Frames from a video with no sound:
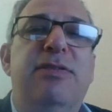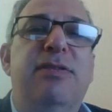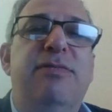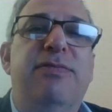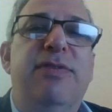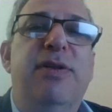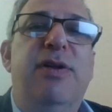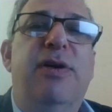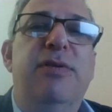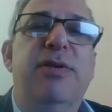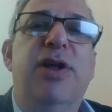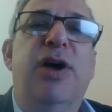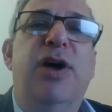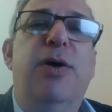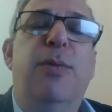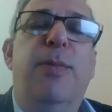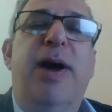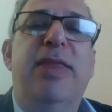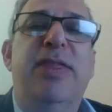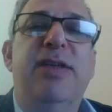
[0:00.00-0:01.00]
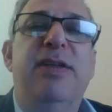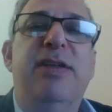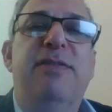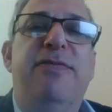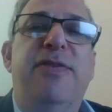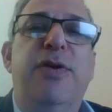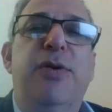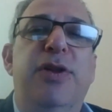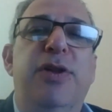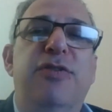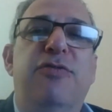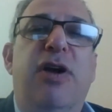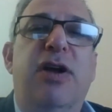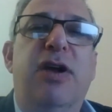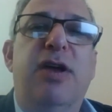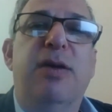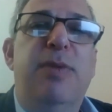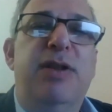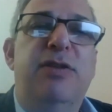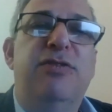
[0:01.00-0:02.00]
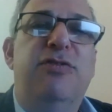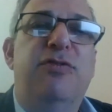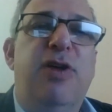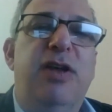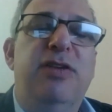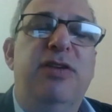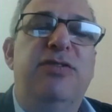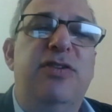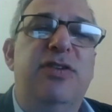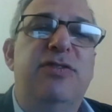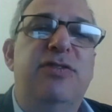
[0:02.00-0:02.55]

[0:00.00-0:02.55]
if you don't know, by the Food and Drug Administration,